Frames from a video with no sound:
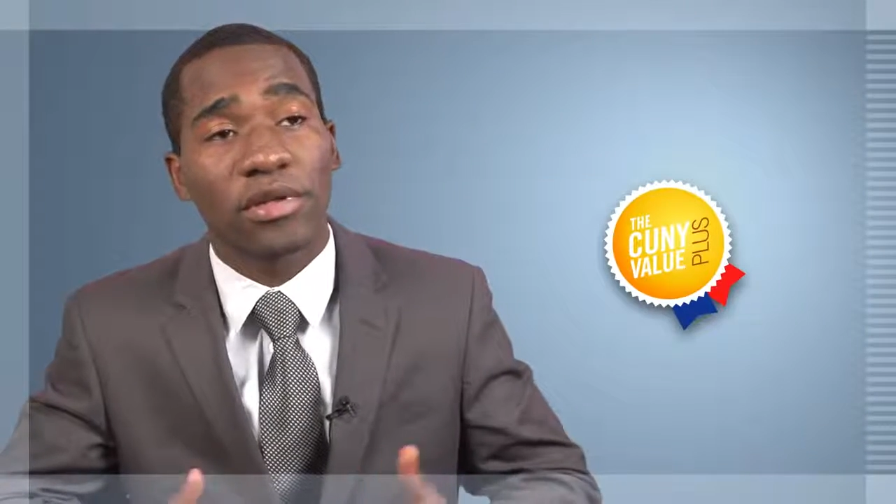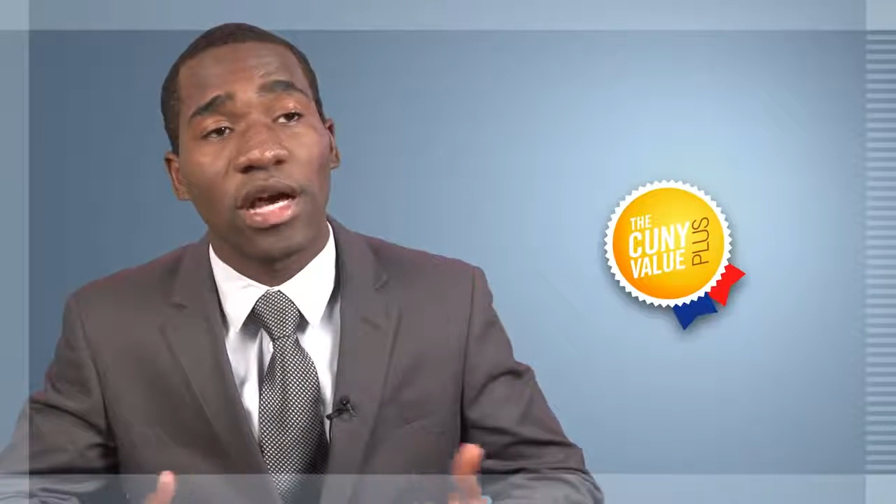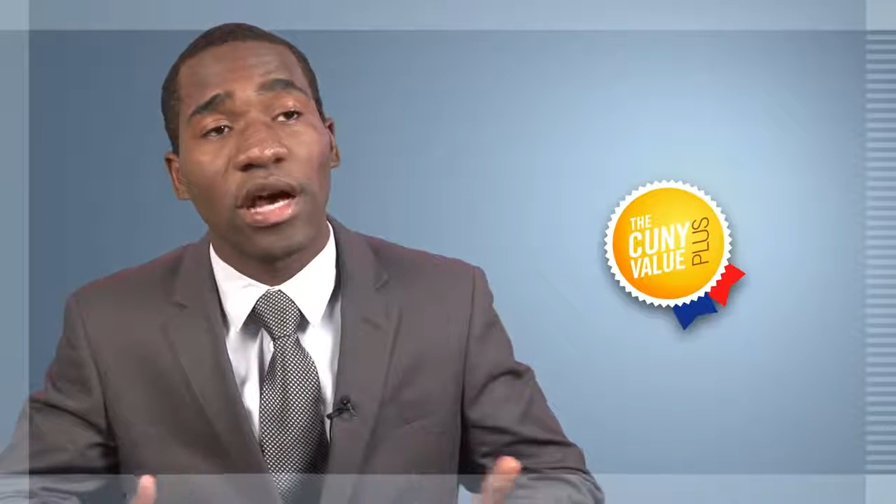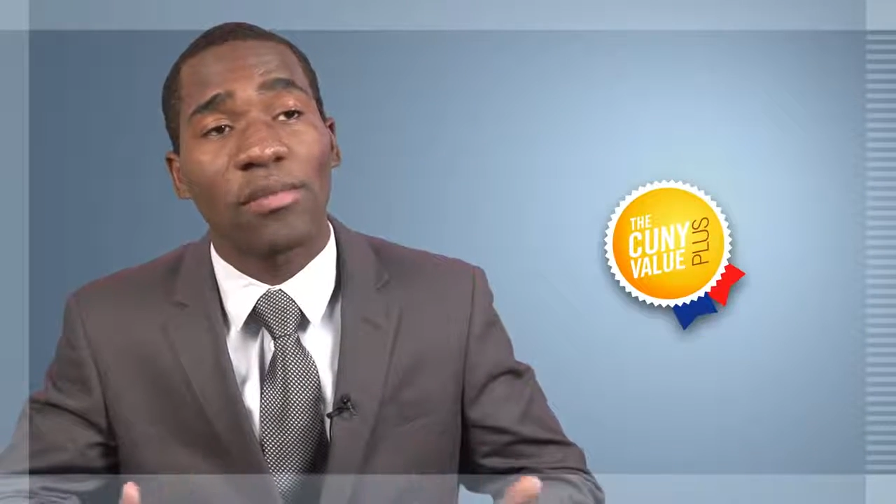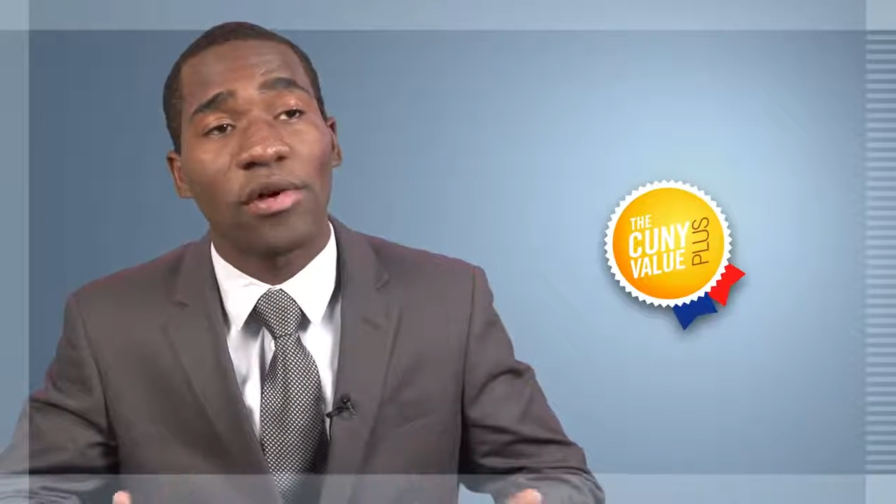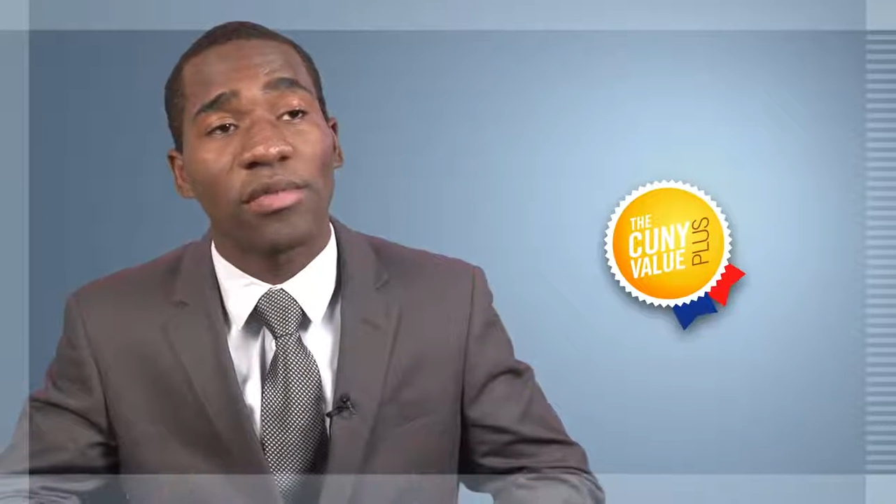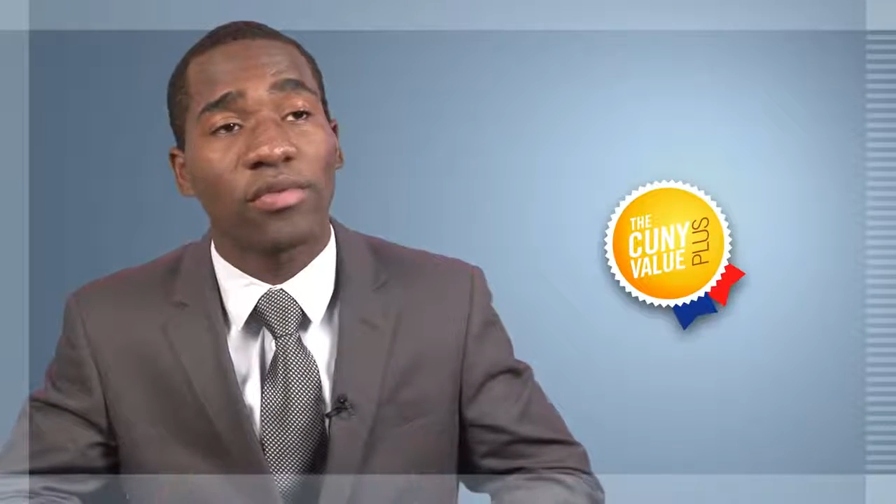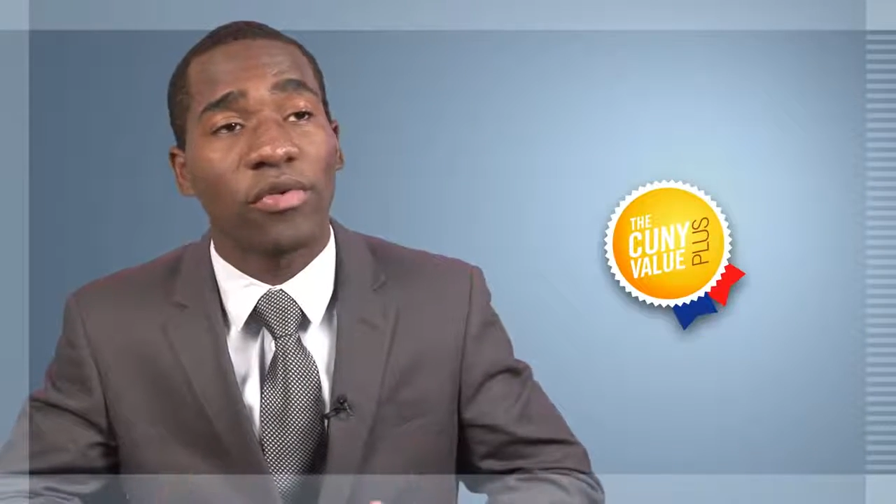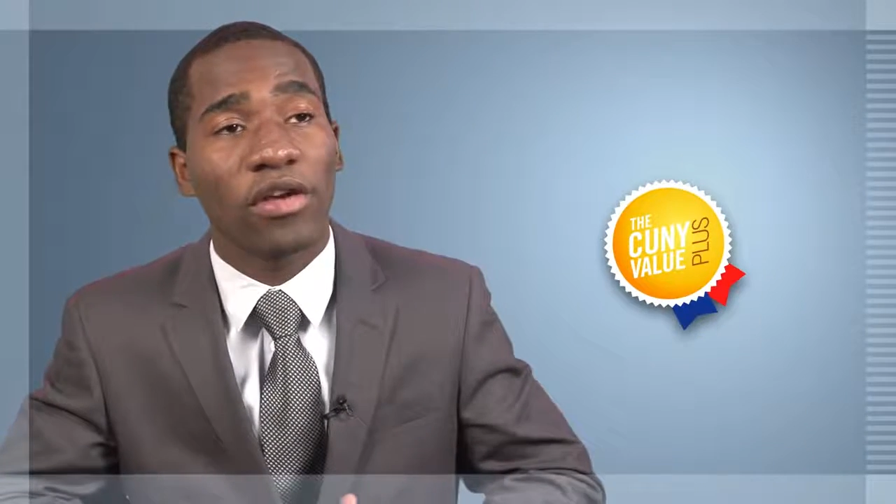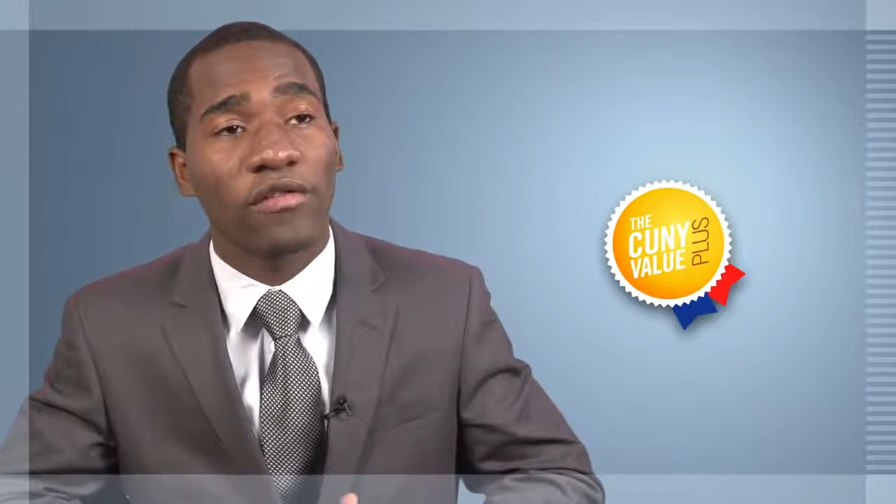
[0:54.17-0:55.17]
how
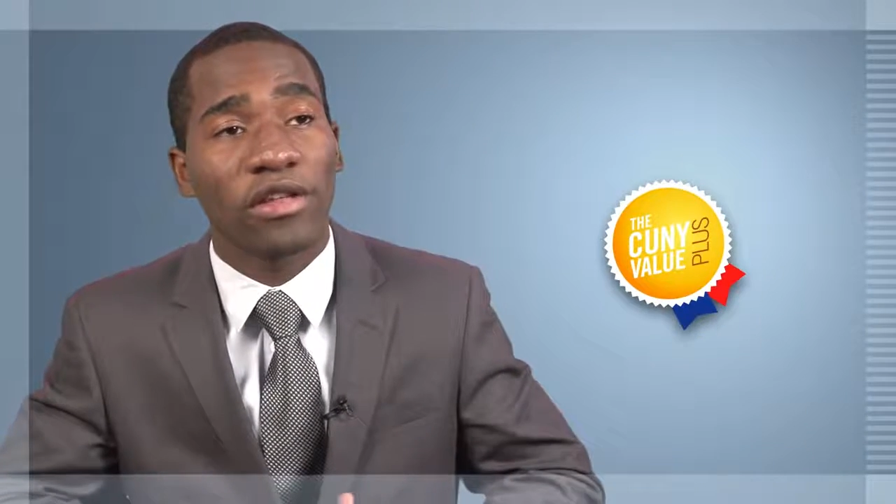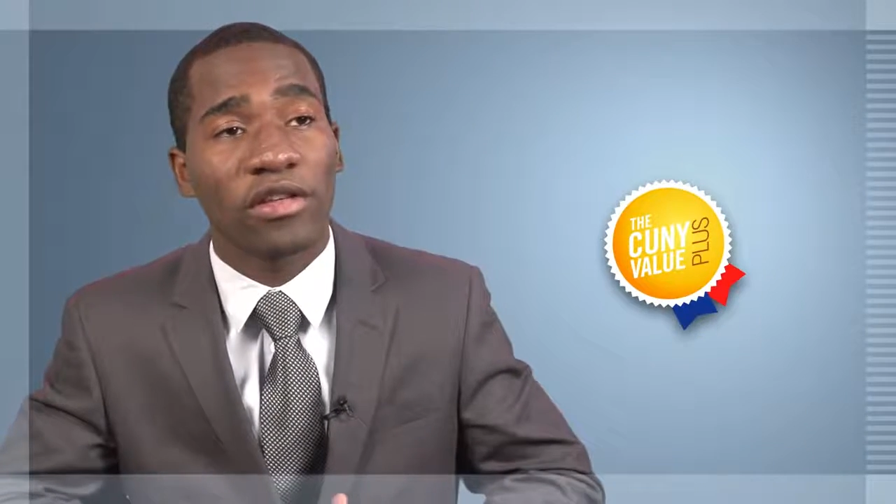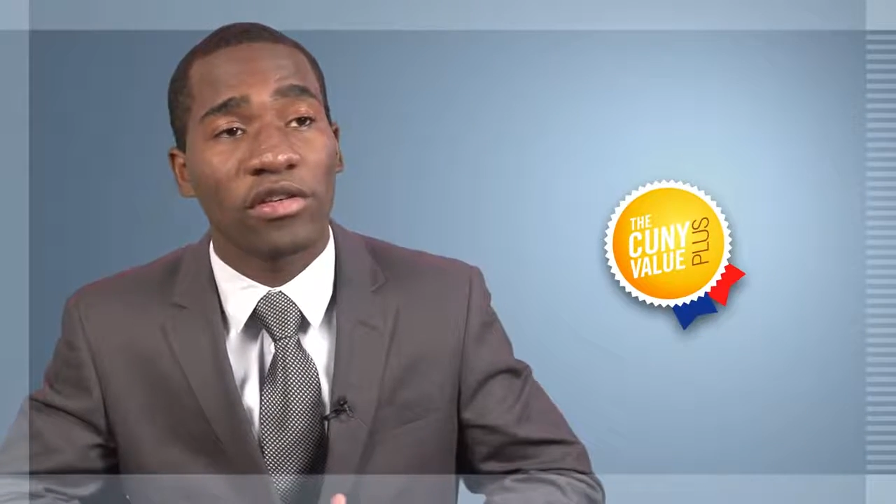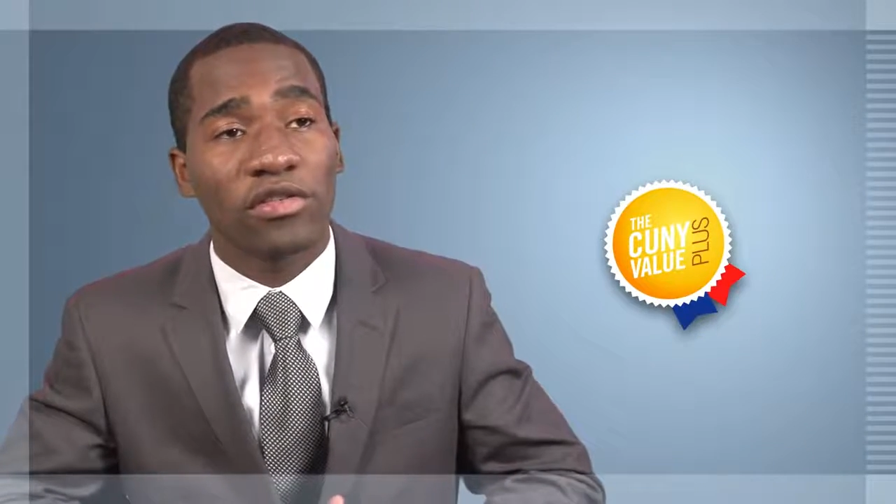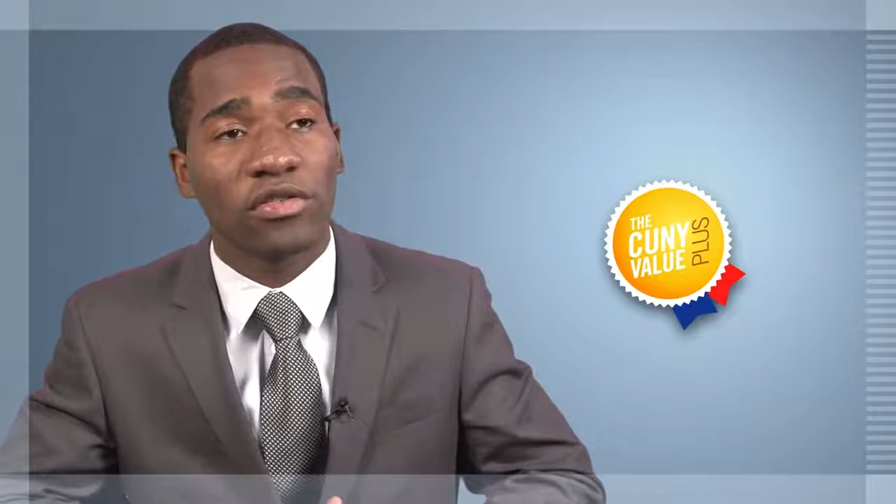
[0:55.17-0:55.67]
public-private deals are